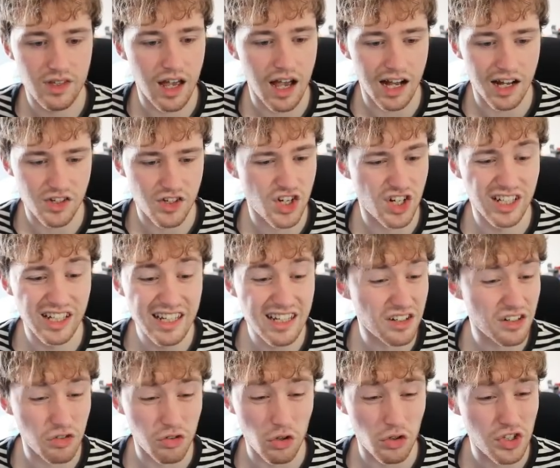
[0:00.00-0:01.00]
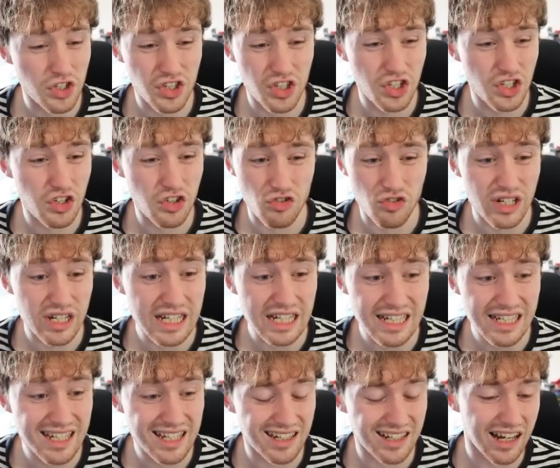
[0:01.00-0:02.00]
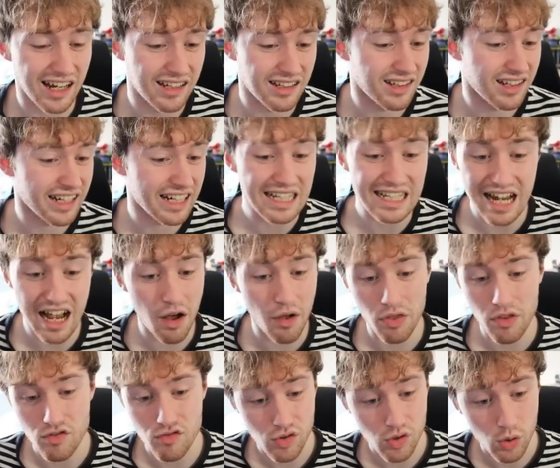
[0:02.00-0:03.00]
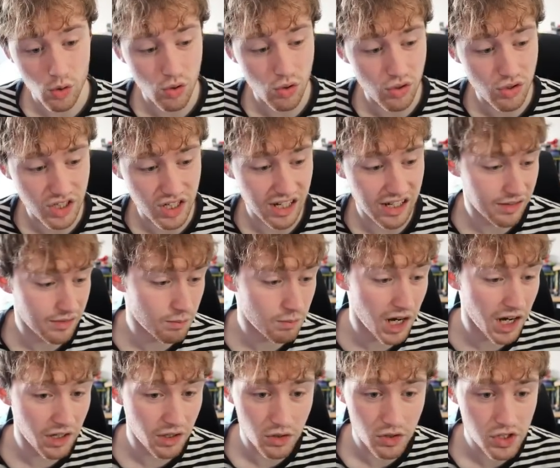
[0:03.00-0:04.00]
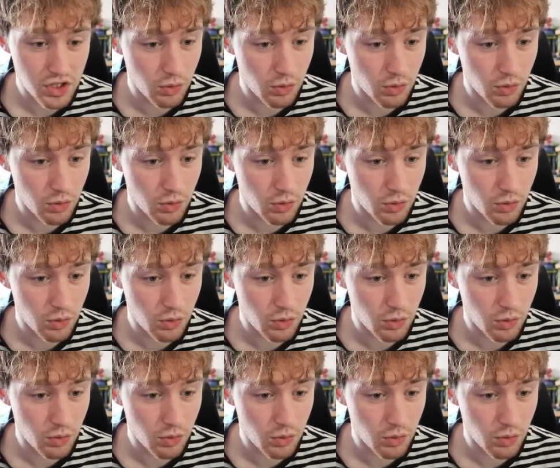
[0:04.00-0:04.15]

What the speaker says: actually across the street and like down the road and miles